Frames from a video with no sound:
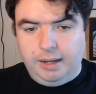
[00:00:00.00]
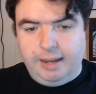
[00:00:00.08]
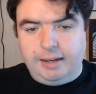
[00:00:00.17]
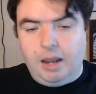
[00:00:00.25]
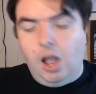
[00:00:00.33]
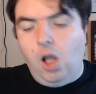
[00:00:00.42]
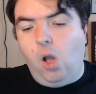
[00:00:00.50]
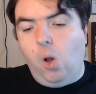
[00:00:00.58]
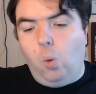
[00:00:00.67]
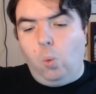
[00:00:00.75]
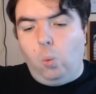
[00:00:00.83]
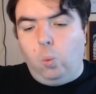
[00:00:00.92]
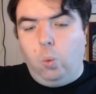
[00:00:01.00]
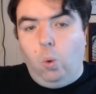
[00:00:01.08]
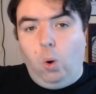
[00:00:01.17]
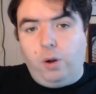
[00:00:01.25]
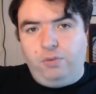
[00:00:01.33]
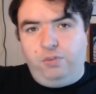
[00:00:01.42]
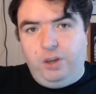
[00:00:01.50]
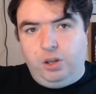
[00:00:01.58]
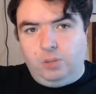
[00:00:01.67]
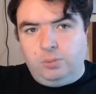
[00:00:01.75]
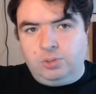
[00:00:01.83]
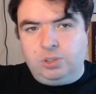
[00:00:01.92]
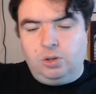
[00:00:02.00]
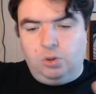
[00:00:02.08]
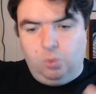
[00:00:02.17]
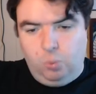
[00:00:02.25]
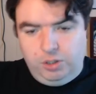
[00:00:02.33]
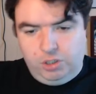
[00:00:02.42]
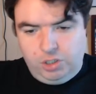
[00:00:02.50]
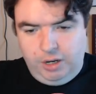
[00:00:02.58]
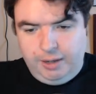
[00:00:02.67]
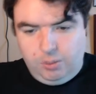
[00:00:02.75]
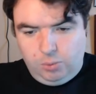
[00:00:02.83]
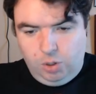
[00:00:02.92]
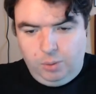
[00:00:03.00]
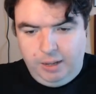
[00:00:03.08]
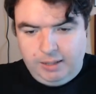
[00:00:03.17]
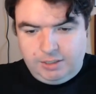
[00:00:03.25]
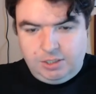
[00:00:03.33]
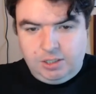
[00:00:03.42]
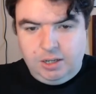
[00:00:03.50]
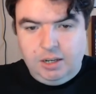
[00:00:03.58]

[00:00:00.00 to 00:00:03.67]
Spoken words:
Again, war films with giant robots,